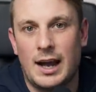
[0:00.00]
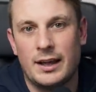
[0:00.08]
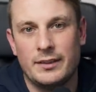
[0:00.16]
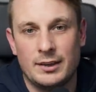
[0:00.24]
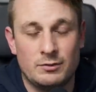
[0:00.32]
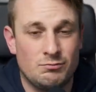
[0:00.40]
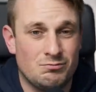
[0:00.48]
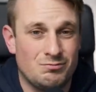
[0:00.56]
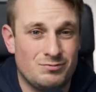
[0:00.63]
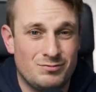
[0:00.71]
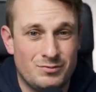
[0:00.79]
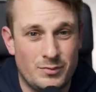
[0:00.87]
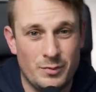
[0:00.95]
and
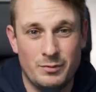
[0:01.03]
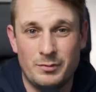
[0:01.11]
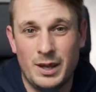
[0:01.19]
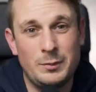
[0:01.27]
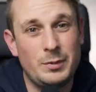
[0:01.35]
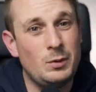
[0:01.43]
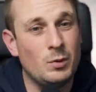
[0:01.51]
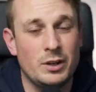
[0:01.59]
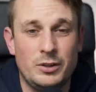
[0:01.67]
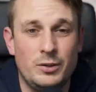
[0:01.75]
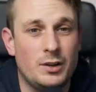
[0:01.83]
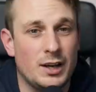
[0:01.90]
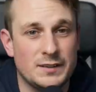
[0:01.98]
then maybe one of
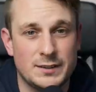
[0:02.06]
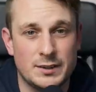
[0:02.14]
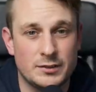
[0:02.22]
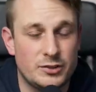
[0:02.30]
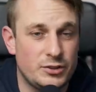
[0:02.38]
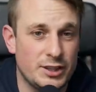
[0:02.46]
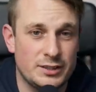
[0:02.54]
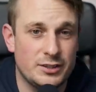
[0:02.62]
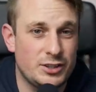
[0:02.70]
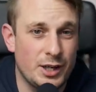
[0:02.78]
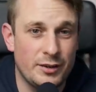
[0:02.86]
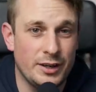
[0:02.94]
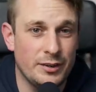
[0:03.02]
you guys can suggest a
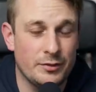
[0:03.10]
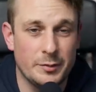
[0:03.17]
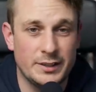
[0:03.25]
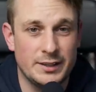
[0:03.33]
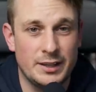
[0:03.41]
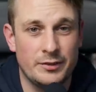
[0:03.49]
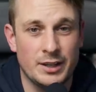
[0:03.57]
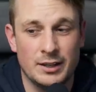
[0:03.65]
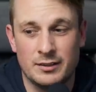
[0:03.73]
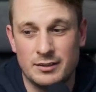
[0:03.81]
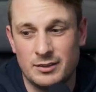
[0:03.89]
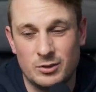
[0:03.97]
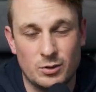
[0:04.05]
charity for me to give it
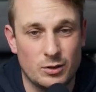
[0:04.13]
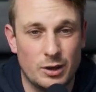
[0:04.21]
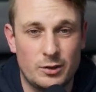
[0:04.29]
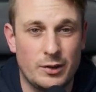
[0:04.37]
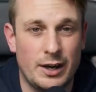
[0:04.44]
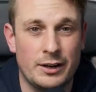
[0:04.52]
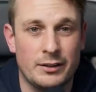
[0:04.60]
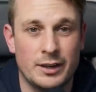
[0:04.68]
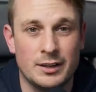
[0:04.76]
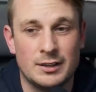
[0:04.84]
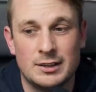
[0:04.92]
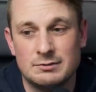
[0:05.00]
in, in your local area.